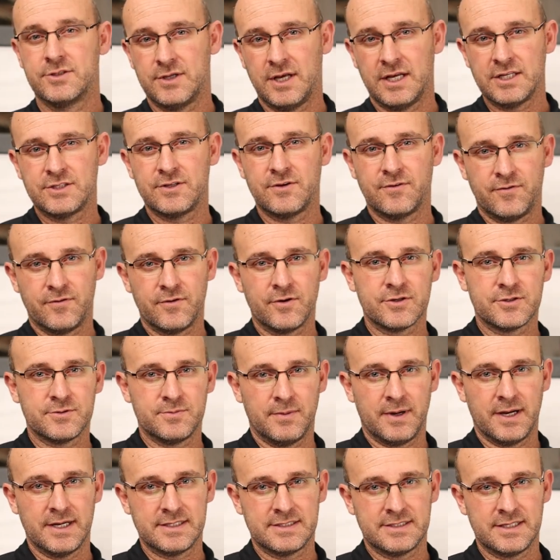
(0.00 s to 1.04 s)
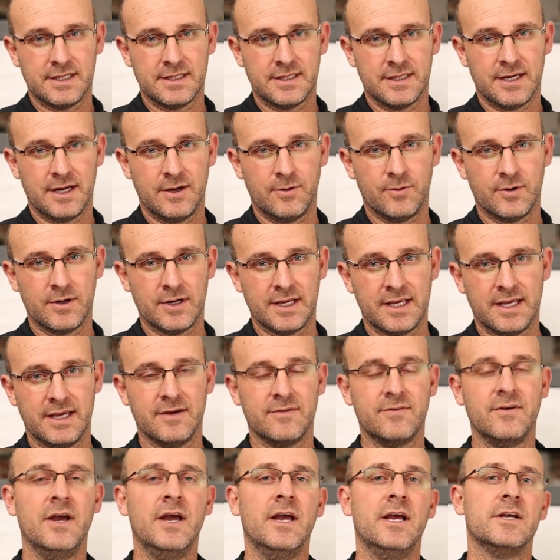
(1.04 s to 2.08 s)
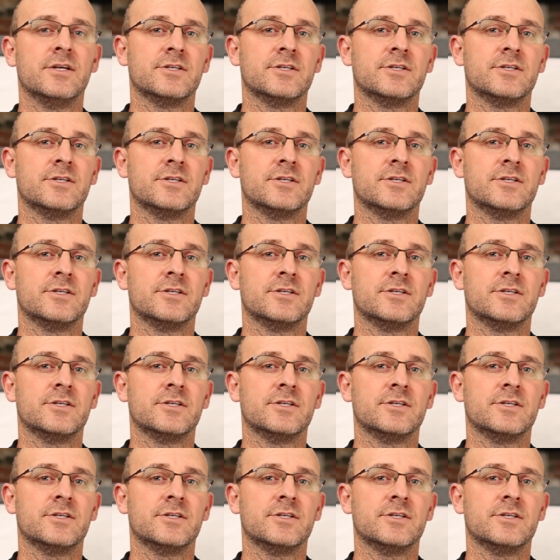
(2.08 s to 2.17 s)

So that's the first mindset that I want to give.